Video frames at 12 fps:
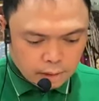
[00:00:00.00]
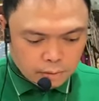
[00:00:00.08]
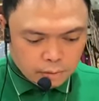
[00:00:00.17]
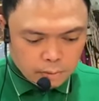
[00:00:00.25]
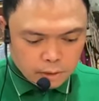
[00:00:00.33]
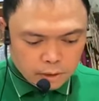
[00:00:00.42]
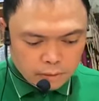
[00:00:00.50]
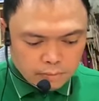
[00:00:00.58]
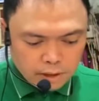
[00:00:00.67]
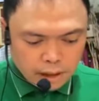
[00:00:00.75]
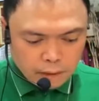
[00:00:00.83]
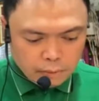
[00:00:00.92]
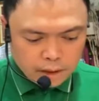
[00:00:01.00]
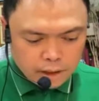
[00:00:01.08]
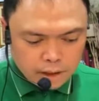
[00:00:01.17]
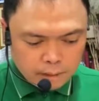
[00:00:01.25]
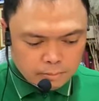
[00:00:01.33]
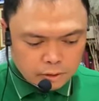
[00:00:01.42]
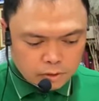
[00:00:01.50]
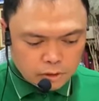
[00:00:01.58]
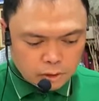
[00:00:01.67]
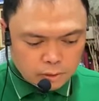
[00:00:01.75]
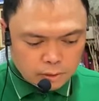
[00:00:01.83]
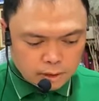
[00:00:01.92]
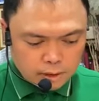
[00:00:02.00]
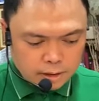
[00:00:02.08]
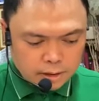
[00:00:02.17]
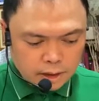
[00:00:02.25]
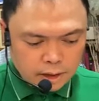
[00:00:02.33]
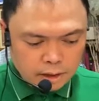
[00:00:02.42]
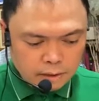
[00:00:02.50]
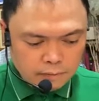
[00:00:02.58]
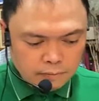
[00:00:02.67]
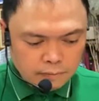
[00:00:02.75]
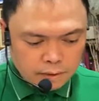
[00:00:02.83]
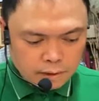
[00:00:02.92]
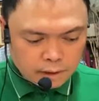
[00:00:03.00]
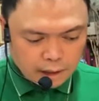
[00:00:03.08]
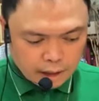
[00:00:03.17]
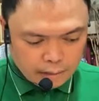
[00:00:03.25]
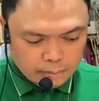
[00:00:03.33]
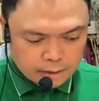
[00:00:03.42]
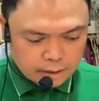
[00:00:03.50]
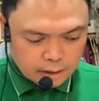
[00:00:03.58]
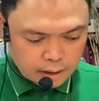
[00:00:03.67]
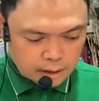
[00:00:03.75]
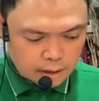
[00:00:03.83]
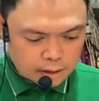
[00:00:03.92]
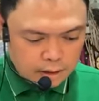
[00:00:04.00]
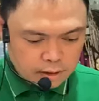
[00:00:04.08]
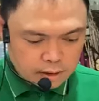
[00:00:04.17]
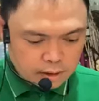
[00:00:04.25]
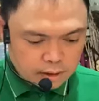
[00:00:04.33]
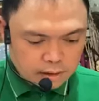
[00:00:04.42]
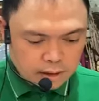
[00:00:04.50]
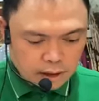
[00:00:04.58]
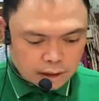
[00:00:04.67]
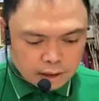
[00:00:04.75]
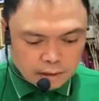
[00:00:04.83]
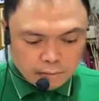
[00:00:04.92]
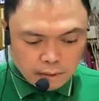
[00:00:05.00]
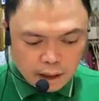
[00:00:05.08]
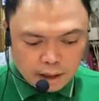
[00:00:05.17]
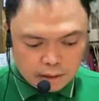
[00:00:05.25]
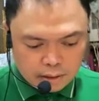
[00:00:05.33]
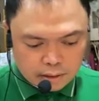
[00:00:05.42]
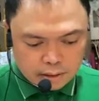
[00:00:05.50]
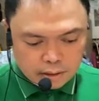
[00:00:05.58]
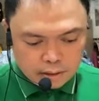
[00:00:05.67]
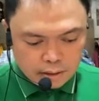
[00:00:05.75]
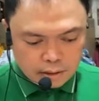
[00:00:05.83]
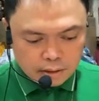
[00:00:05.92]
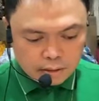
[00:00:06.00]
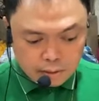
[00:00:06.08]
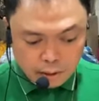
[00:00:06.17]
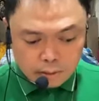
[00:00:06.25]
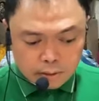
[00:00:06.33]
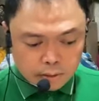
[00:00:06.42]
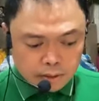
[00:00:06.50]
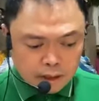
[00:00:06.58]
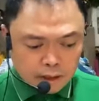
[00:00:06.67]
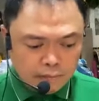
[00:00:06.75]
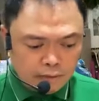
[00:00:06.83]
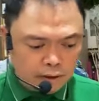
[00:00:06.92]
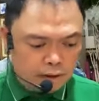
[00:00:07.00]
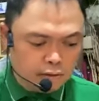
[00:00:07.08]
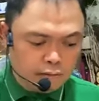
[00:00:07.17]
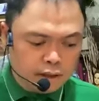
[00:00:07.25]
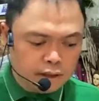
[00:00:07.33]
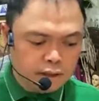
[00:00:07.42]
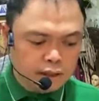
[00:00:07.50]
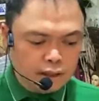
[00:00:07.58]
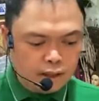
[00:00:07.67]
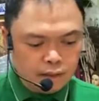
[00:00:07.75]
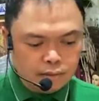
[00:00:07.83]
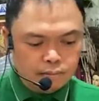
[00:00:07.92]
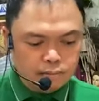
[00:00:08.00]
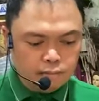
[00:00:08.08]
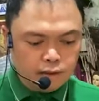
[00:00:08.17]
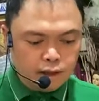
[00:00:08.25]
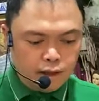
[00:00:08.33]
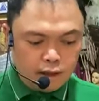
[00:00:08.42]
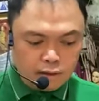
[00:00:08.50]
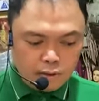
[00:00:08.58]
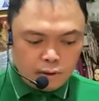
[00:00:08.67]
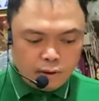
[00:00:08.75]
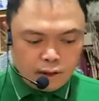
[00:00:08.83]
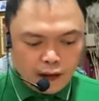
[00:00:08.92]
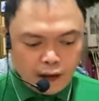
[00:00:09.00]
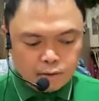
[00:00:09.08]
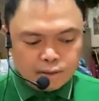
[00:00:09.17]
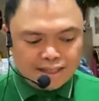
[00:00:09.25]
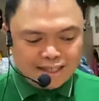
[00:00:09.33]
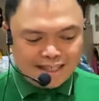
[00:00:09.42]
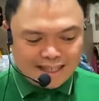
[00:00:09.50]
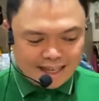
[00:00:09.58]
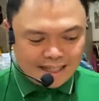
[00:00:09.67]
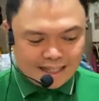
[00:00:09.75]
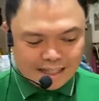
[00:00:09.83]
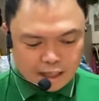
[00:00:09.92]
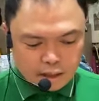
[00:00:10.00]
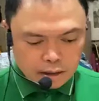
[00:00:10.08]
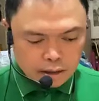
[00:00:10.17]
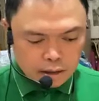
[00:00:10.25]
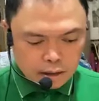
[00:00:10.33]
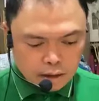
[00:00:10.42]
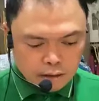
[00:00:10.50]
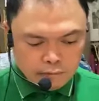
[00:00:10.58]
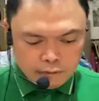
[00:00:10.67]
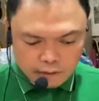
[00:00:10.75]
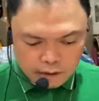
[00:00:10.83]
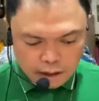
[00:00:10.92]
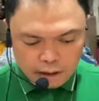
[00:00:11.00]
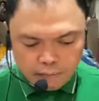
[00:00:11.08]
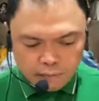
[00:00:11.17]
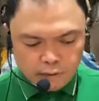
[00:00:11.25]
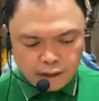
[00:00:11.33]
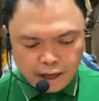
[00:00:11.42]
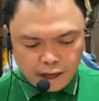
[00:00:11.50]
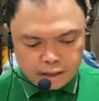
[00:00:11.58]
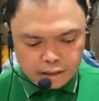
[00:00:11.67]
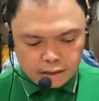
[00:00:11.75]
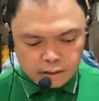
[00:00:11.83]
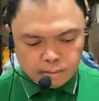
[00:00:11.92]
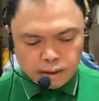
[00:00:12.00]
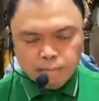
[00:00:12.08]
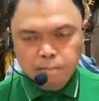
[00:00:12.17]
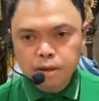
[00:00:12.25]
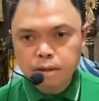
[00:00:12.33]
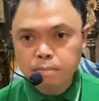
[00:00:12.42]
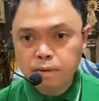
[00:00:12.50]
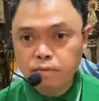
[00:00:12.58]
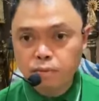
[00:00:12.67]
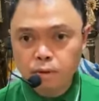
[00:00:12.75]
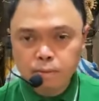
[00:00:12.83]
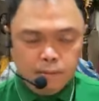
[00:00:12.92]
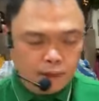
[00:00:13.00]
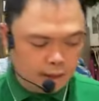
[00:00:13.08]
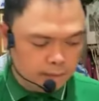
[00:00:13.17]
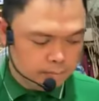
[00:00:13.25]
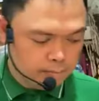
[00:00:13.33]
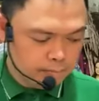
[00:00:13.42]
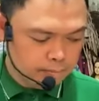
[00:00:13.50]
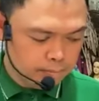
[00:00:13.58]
Now the word of Yahweh came to Jonah, the son of Amittai, saying, "Arise, go to Nineveh, the great city, and call out against it, for their evil has come up before me."